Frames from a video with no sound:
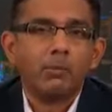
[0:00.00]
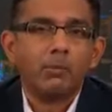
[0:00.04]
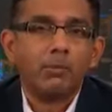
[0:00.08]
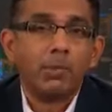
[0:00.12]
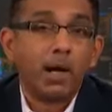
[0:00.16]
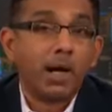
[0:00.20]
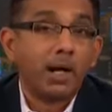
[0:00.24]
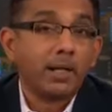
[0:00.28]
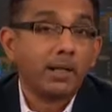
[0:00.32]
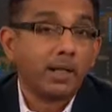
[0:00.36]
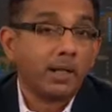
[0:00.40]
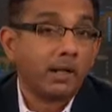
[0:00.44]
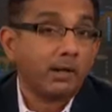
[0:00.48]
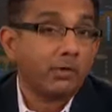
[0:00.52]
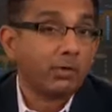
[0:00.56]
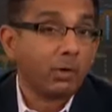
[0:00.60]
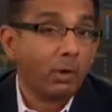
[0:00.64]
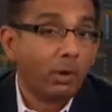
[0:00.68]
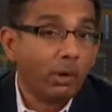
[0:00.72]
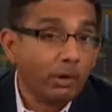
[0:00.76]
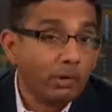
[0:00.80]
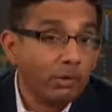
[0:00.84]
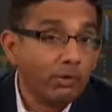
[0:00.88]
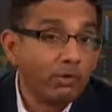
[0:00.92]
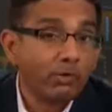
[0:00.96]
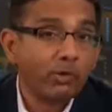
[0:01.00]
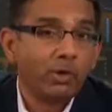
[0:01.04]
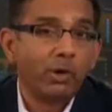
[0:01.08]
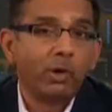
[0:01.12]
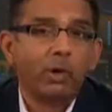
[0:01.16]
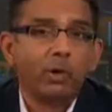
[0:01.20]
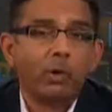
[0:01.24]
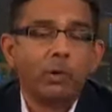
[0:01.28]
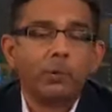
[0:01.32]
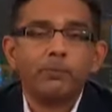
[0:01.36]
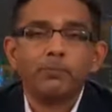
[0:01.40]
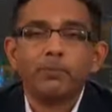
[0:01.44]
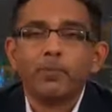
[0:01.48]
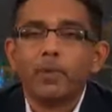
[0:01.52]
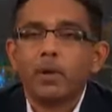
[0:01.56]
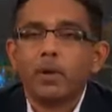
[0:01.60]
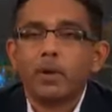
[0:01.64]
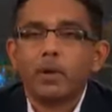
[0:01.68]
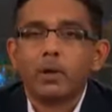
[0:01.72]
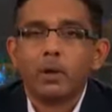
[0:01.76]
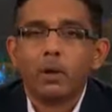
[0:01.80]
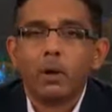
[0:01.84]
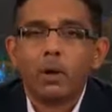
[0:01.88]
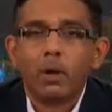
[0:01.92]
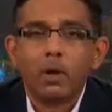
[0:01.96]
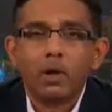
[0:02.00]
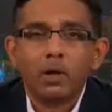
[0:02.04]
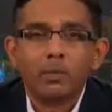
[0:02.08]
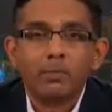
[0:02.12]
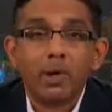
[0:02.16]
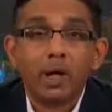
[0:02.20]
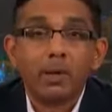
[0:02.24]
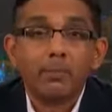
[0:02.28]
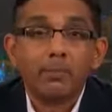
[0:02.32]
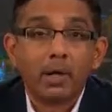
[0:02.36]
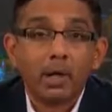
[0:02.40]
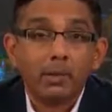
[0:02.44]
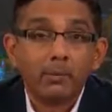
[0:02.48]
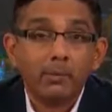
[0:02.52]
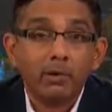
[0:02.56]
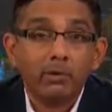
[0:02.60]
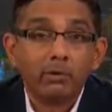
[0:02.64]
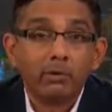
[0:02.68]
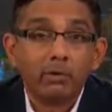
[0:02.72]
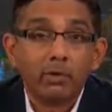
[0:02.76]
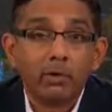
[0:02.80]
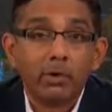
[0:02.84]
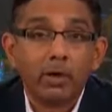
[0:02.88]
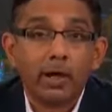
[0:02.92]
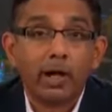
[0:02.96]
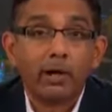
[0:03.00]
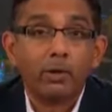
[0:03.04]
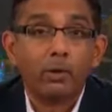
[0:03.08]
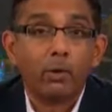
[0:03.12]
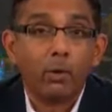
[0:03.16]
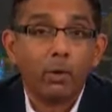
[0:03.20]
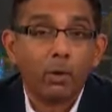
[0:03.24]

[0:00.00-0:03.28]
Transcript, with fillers: but it has also called my publisher and